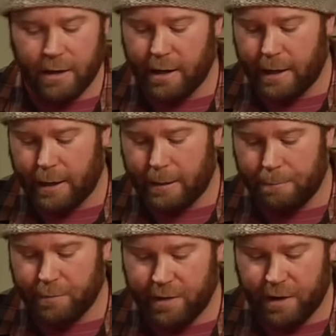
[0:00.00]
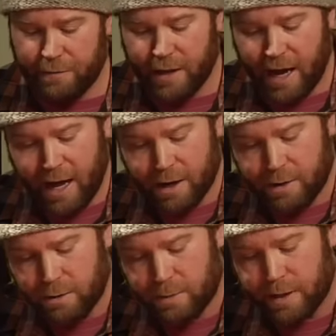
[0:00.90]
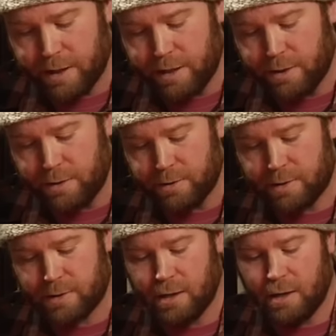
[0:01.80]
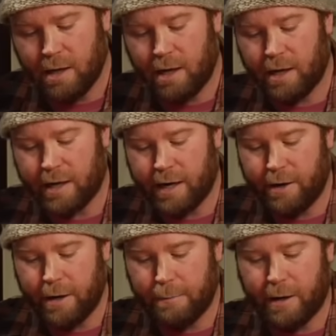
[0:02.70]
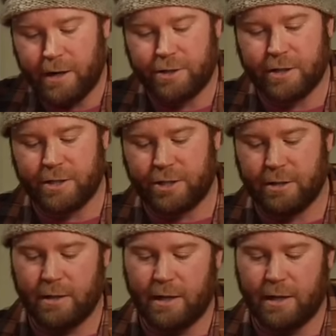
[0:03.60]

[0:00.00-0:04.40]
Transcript: Um, and then for the hackle, we're gonna use Hungarian partridge